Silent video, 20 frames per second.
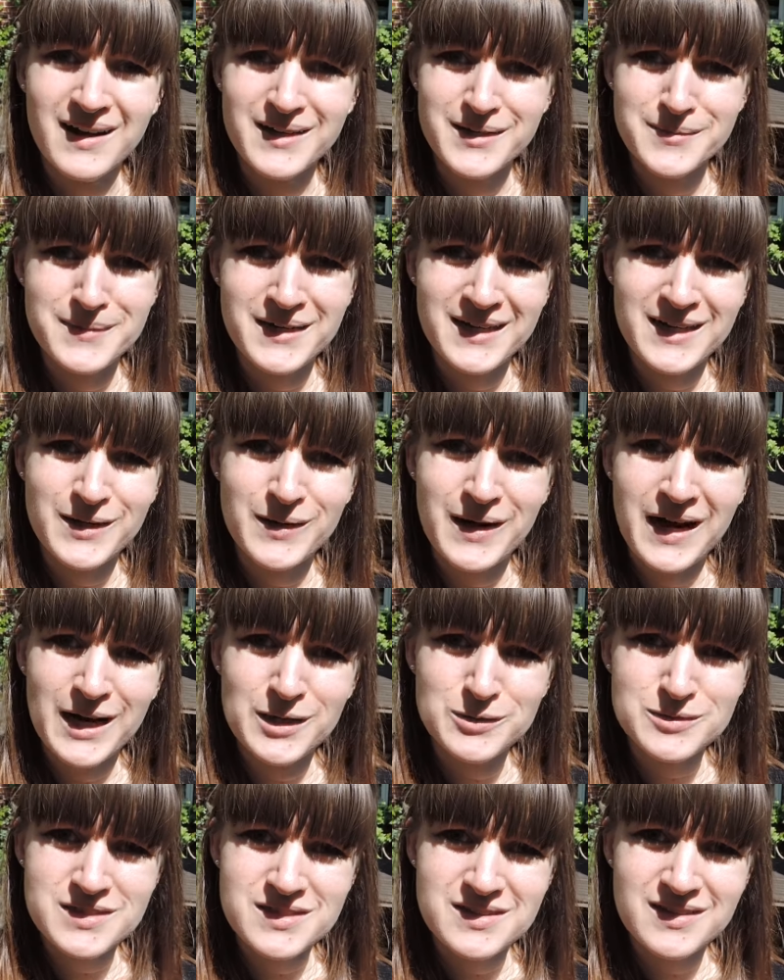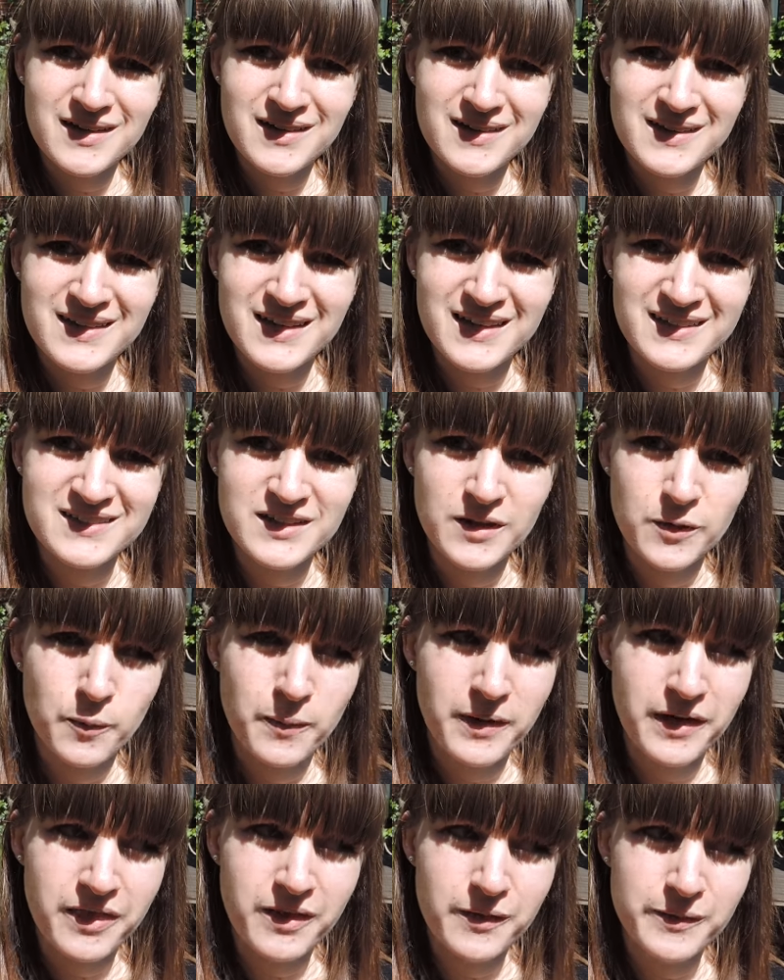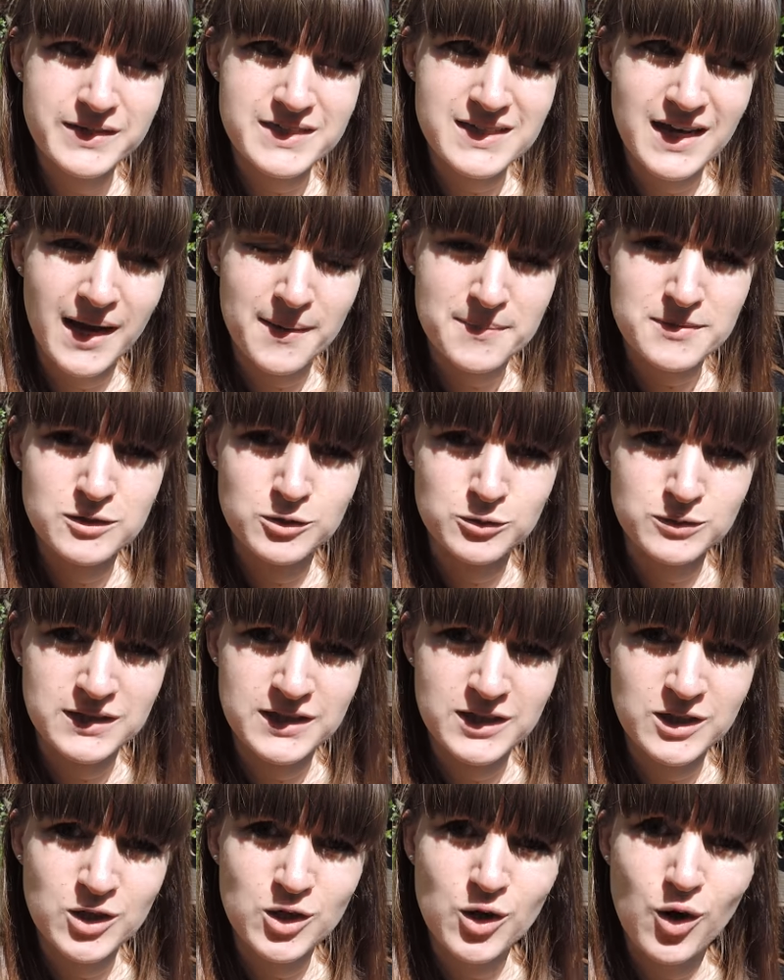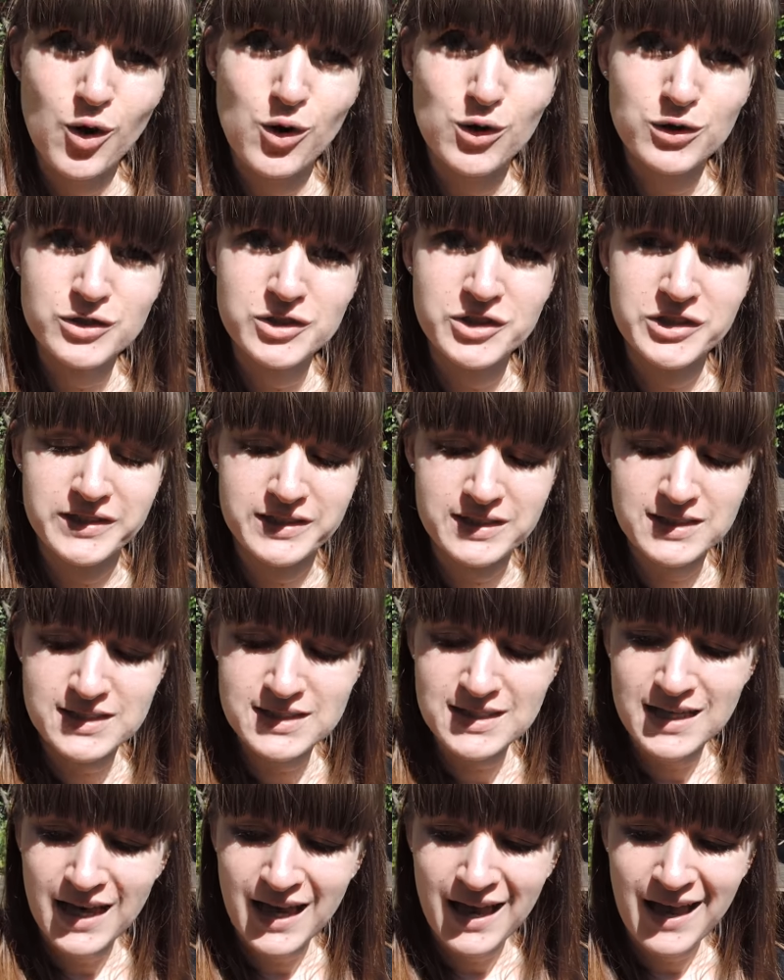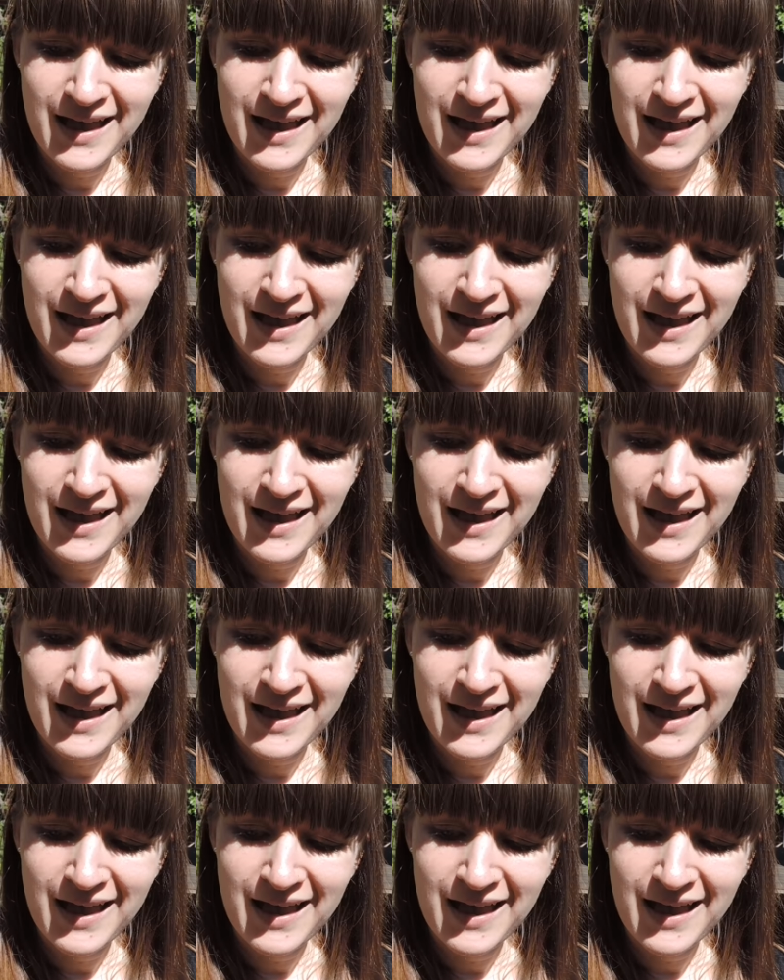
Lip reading: I am now outside and the weather is absolutely gorgeous.